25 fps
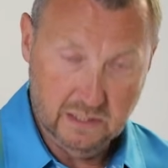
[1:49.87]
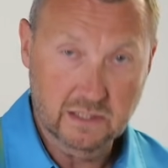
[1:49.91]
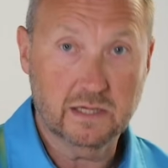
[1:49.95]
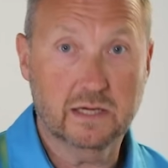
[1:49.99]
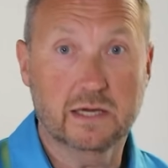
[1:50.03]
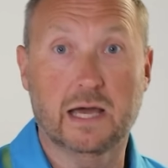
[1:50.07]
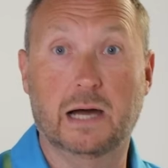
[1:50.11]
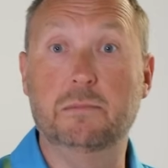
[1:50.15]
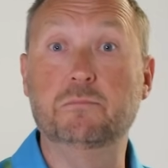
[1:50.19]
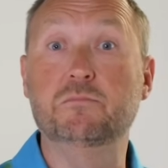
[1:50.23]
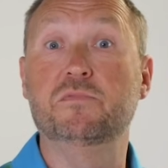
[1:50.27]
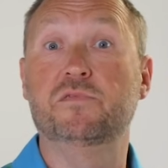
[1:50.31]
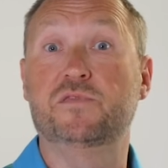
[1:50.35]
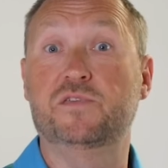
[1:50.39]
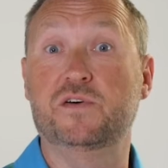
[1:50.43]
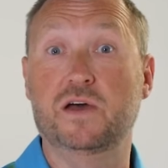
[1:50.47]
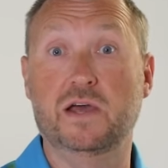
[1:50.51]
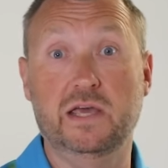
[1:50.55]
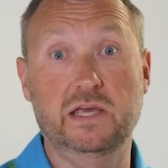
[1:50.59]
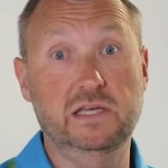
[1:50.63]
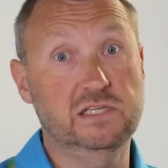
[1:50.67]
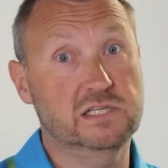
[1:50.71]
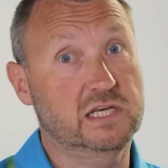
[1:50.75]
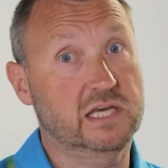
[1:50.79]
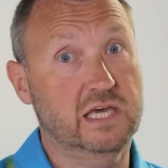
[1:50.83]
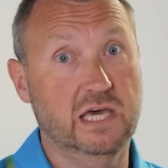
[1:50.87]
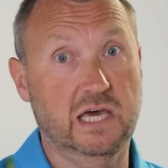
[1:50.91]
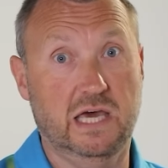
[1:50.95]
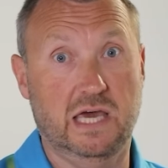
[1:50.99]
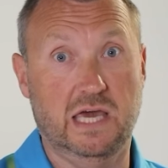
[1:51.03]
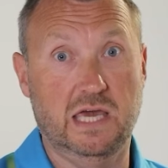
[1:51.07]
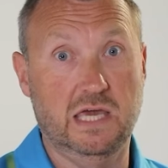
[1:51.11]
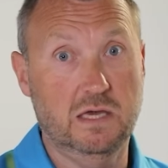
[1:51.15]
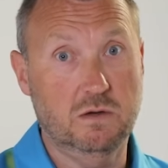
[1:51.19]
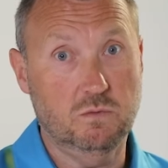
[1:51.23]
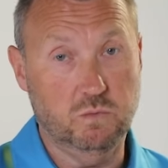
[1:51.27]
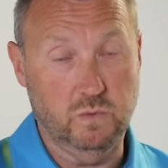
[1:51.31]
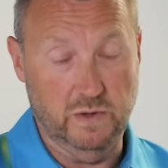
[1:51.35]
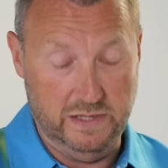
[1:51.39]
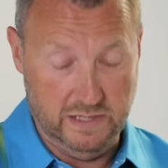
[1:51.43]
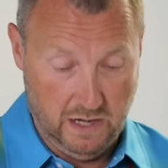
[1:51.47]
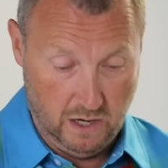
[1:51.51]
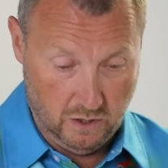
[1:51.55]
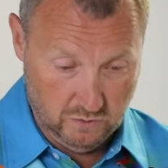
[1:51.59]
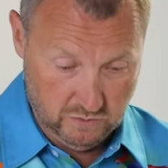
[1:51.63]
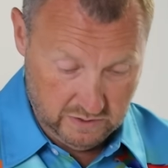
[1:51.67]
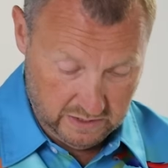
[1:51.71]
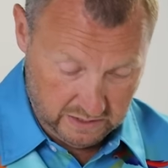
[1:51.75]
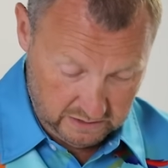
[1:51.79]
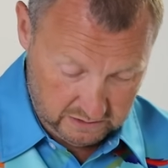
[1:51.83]
Comfort is key. We
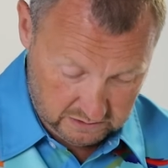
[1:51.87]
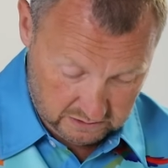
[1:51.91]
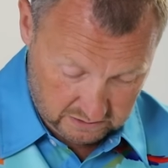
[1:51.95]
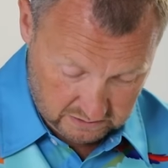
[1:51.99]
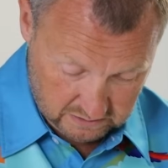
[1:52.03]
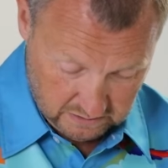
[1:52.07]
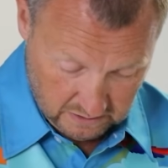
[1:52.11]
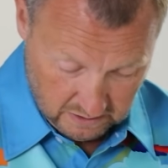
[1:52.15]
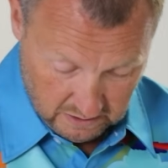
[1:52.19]
know this.